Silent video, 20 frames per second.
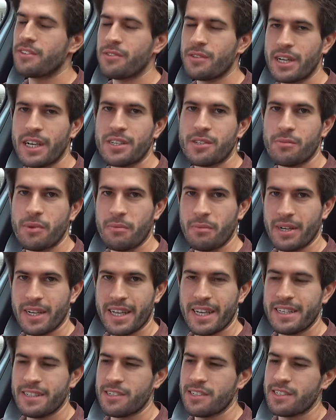You guys remember
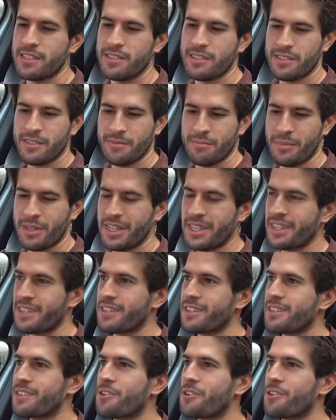Kenji, my